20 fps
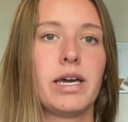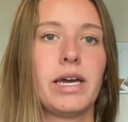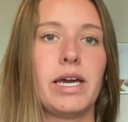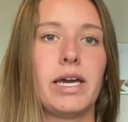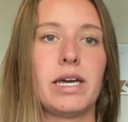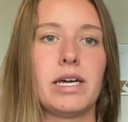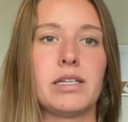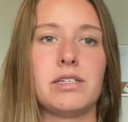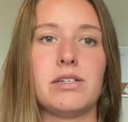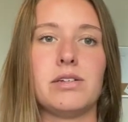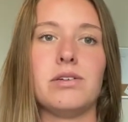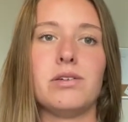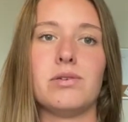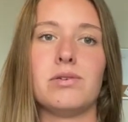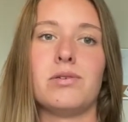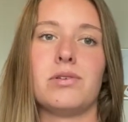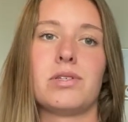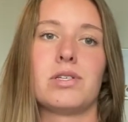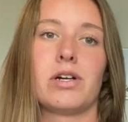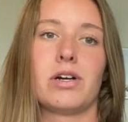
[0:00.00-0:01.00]
and to
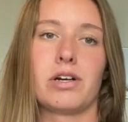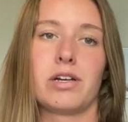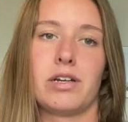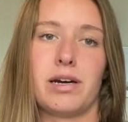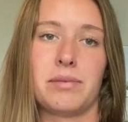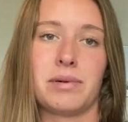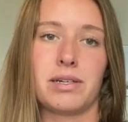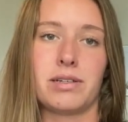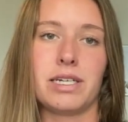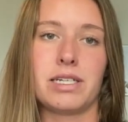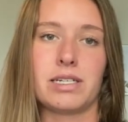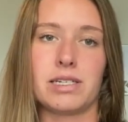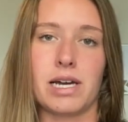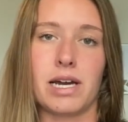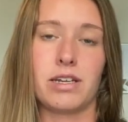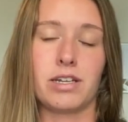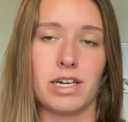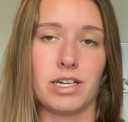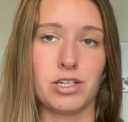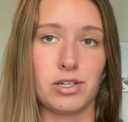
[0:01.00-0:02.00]
use ergonomically
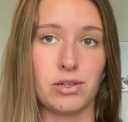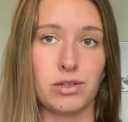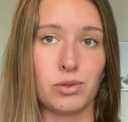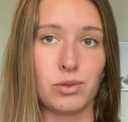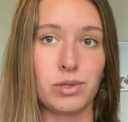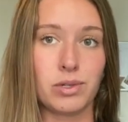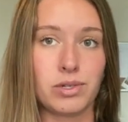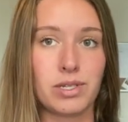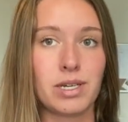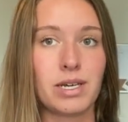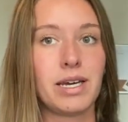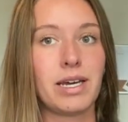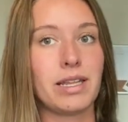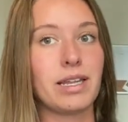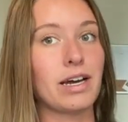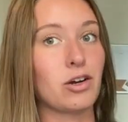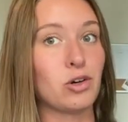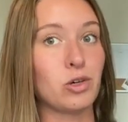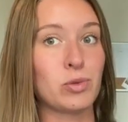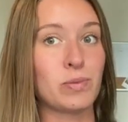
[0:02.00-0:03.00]
designed kitchen tools.
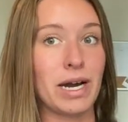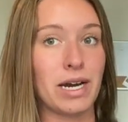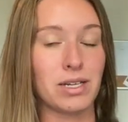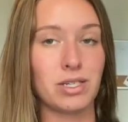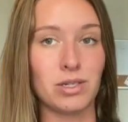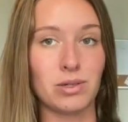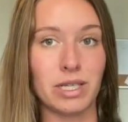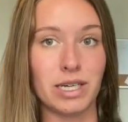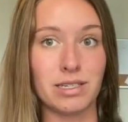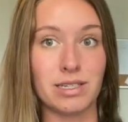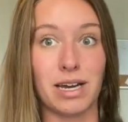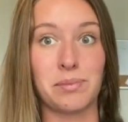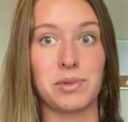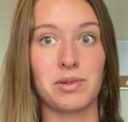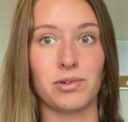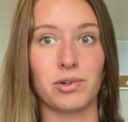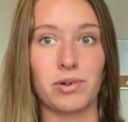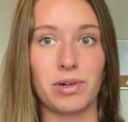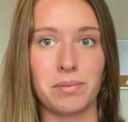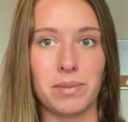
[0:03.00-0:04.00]
That goes back to the adaptive
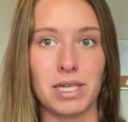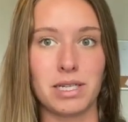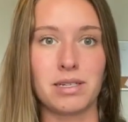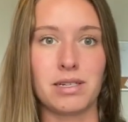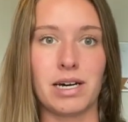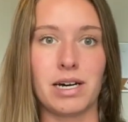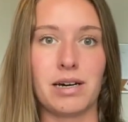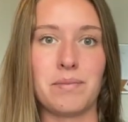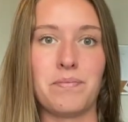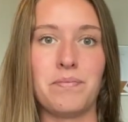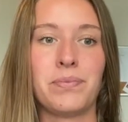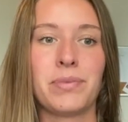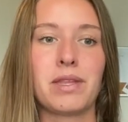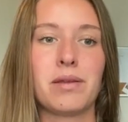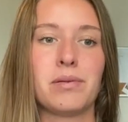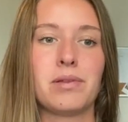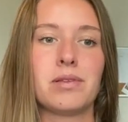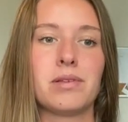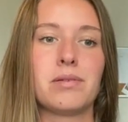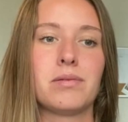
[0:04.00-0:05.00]
equipment
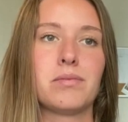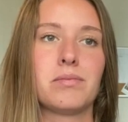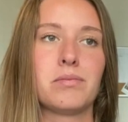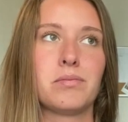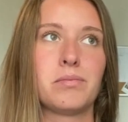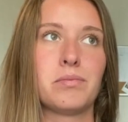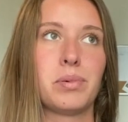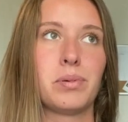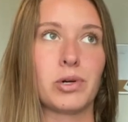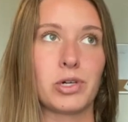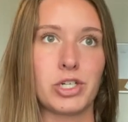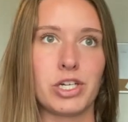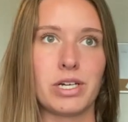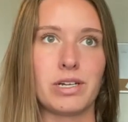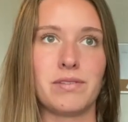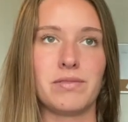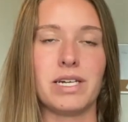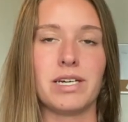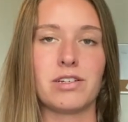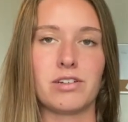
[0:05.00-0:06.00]
portion
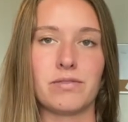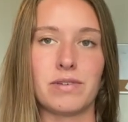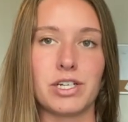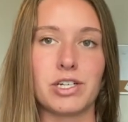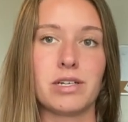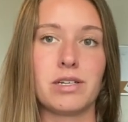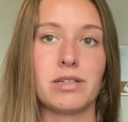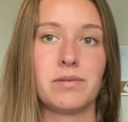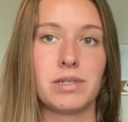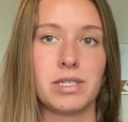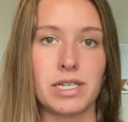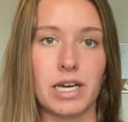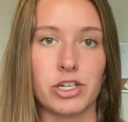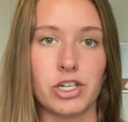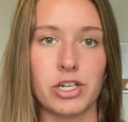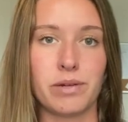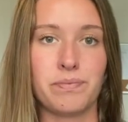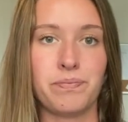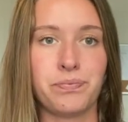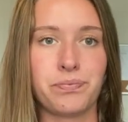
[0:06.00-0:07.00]
of the intervention
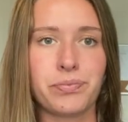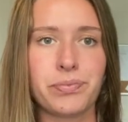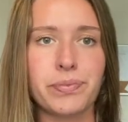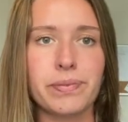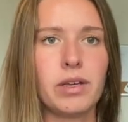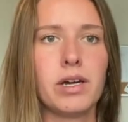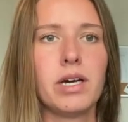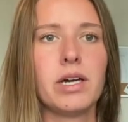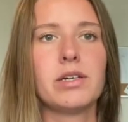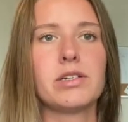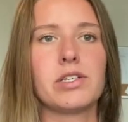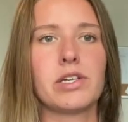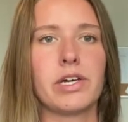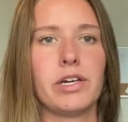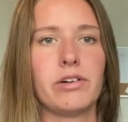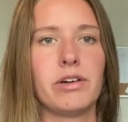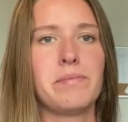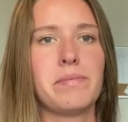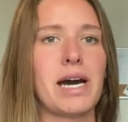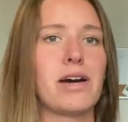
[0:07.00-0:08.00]
session.
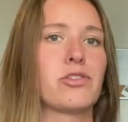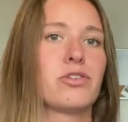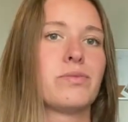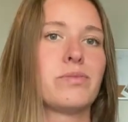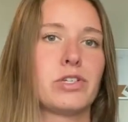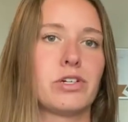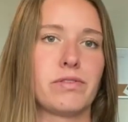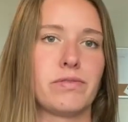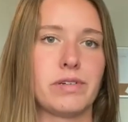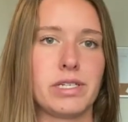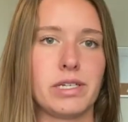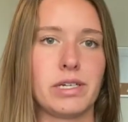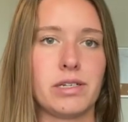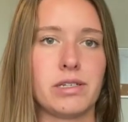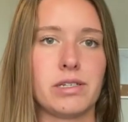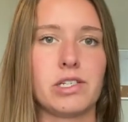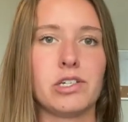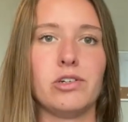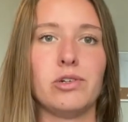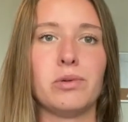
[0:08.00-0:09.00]
Securing bathroom surfaces
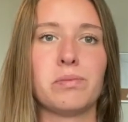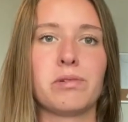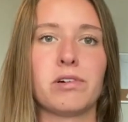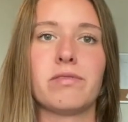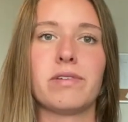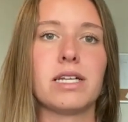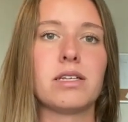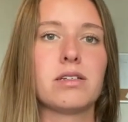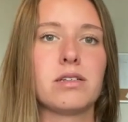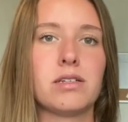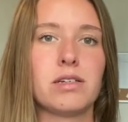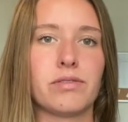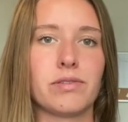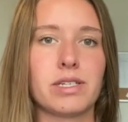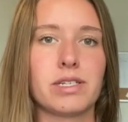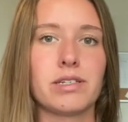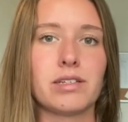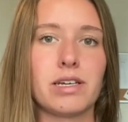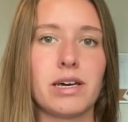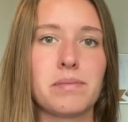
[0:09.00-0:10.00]
to prevent different
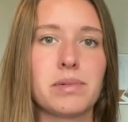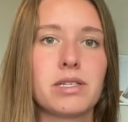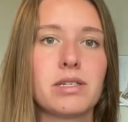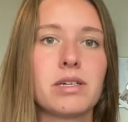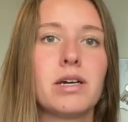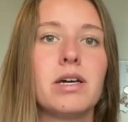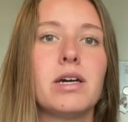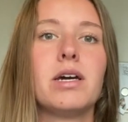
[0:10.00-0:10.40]
slips